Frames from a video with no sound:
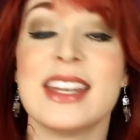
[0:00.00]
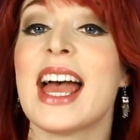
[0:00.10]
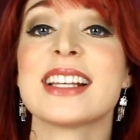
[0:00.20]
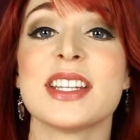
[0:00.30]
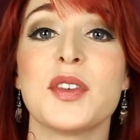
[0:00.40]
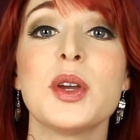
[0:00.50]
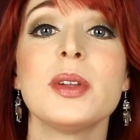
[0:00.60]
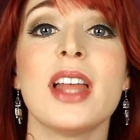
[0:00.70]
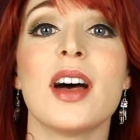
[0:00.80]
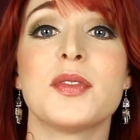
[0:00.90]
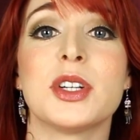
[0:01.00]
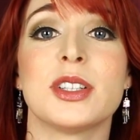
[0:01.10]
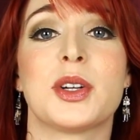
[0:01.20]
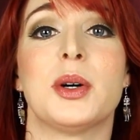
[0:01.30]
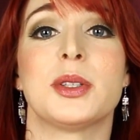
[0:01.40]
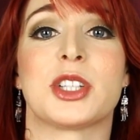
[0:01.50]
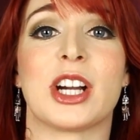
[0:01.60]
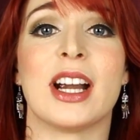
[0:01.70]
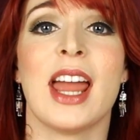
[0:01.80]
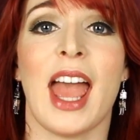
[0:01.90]
Next, if you love nerd
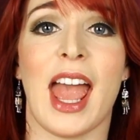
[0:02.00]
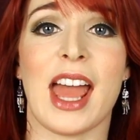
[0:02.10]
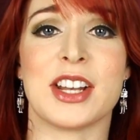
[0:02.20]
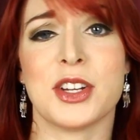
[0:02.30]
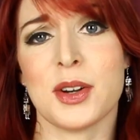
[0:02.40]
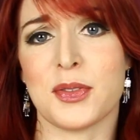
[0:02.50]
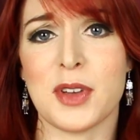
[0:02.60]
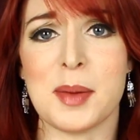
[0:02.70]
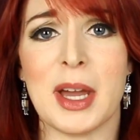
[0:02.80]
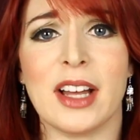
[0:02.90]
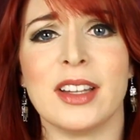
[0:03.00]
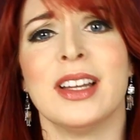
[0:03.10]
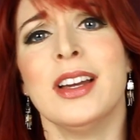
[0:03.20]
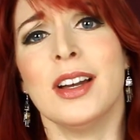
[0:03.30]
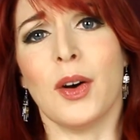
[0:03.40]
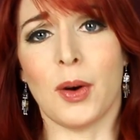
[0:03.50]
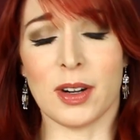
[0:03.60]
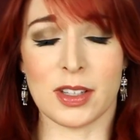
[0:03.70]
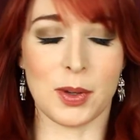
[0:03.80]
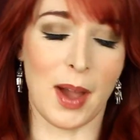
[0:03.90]
culture and you're a female, or
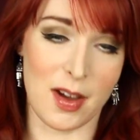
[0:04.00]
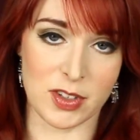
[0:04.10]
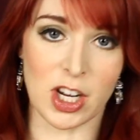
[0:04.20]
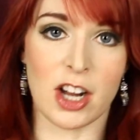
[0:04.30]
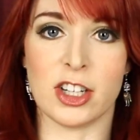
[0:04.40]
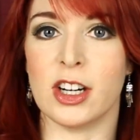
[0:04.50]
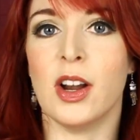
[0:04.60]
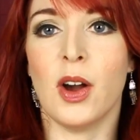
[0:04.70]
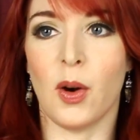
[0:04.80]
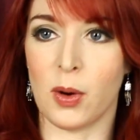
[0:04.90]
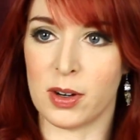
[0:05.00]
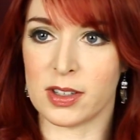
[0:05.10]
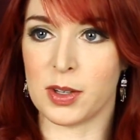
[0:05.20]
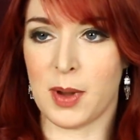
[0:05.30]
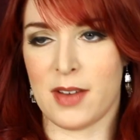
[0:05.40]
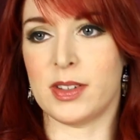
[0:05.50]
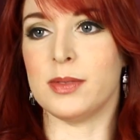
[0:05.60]
you have a daughter, or you have